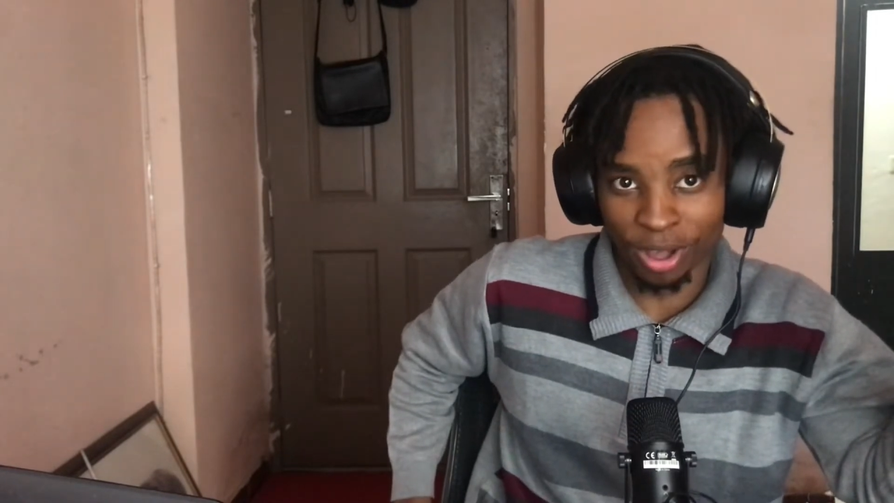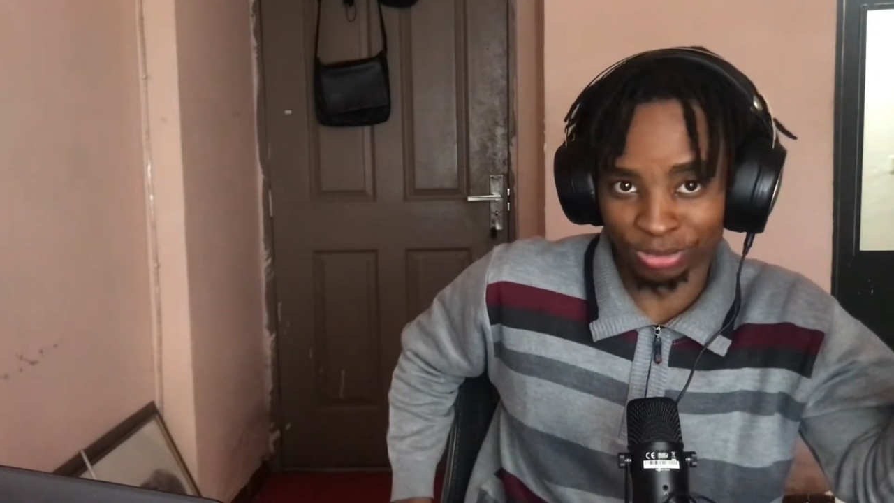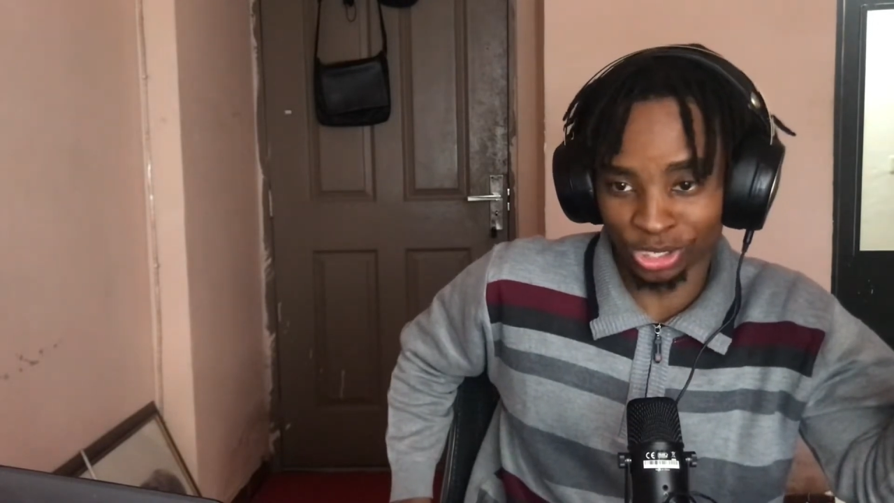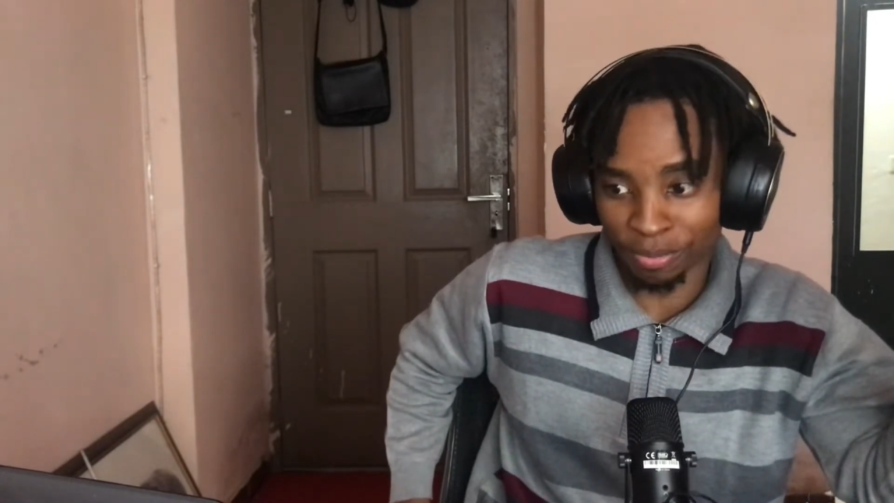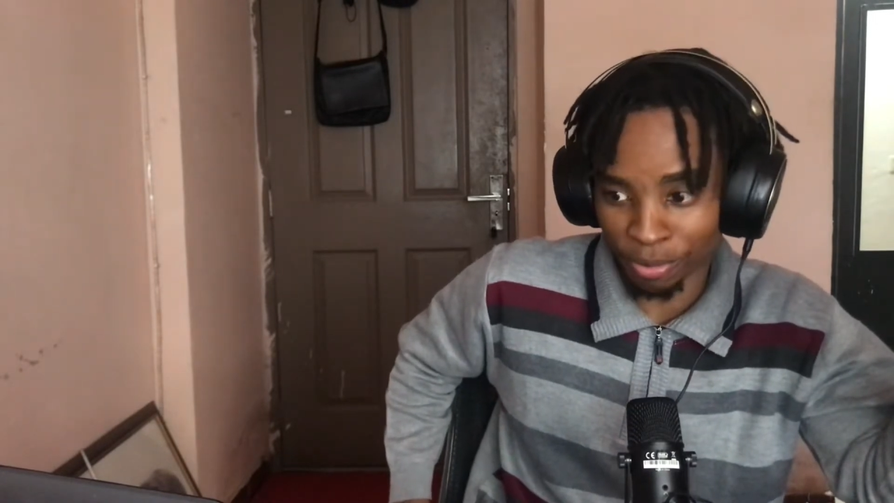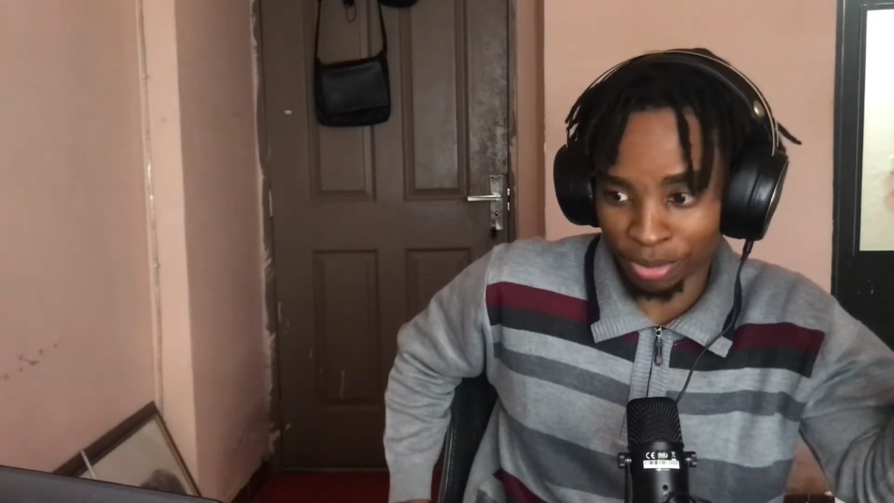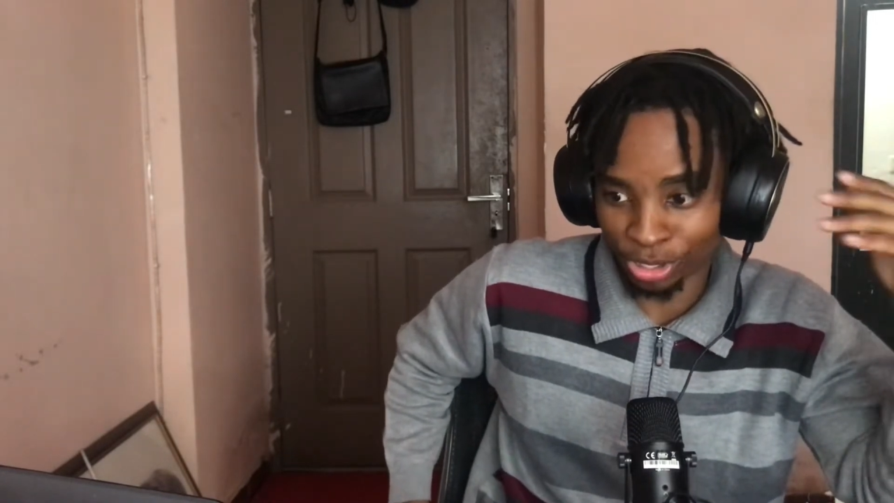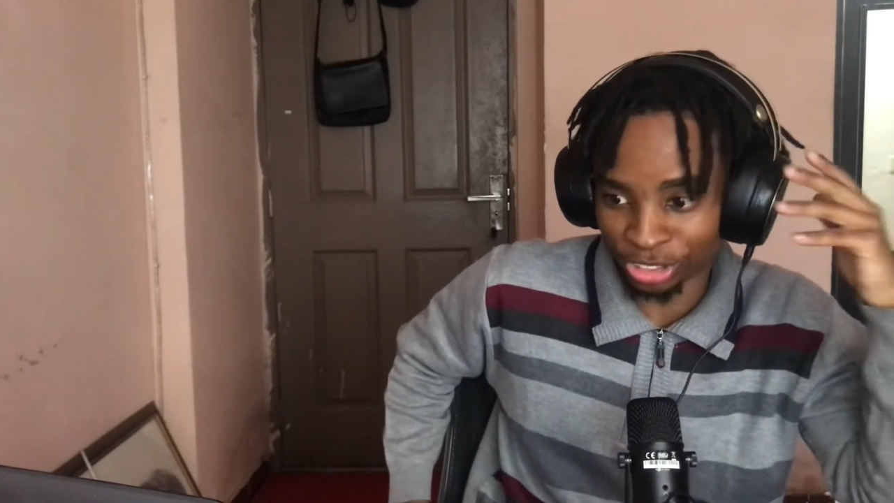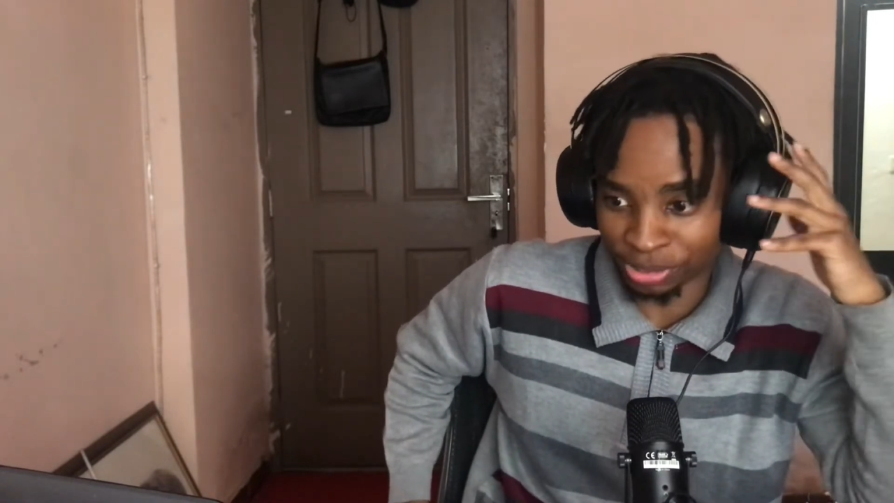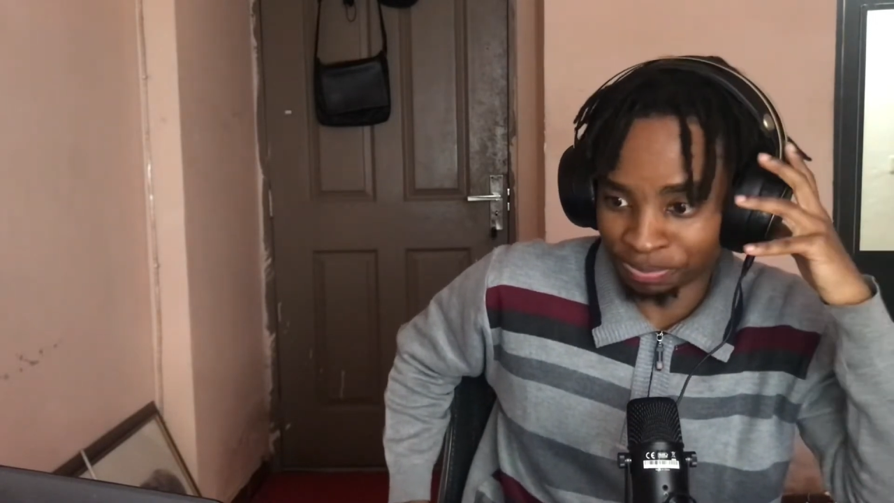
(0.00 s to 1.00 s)
I'm talking about
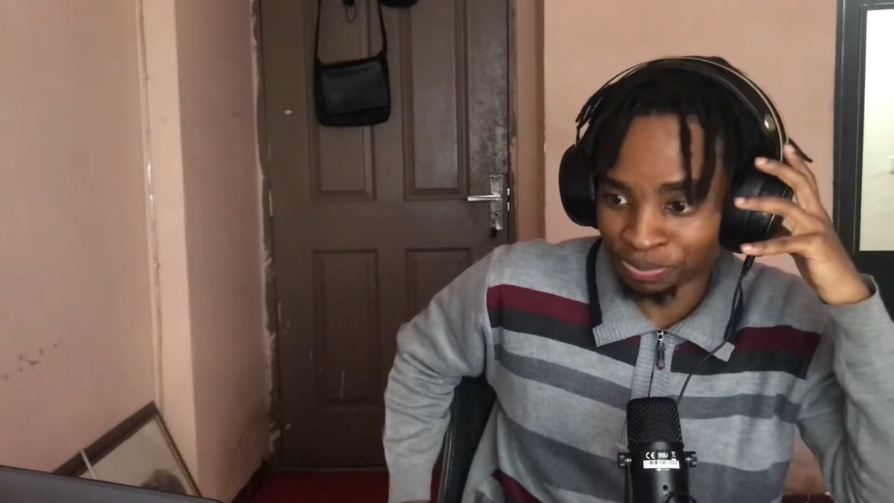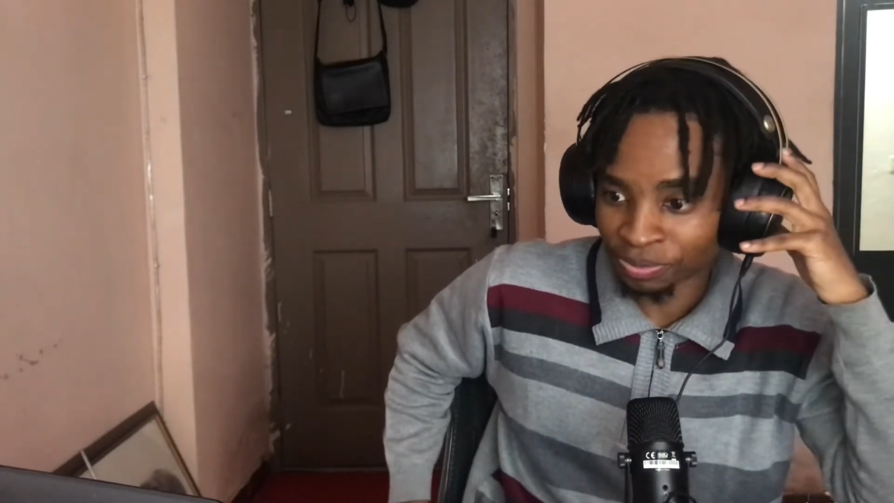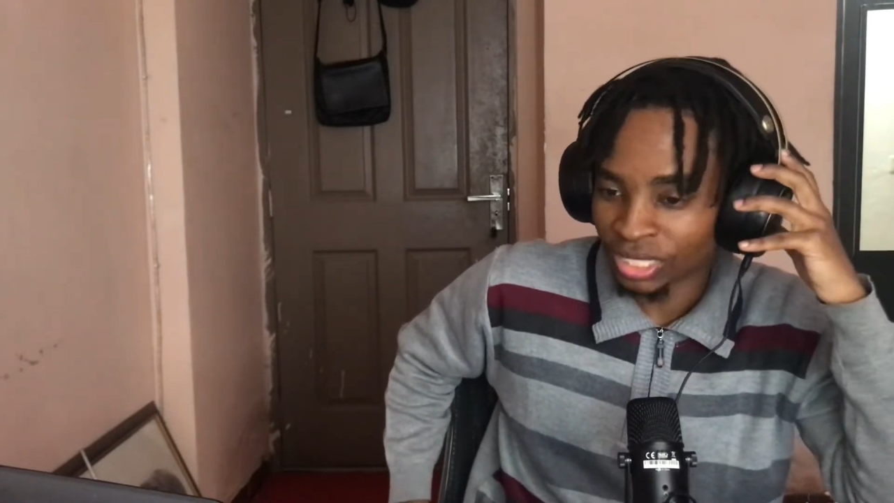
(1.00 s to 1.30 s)
Belgium.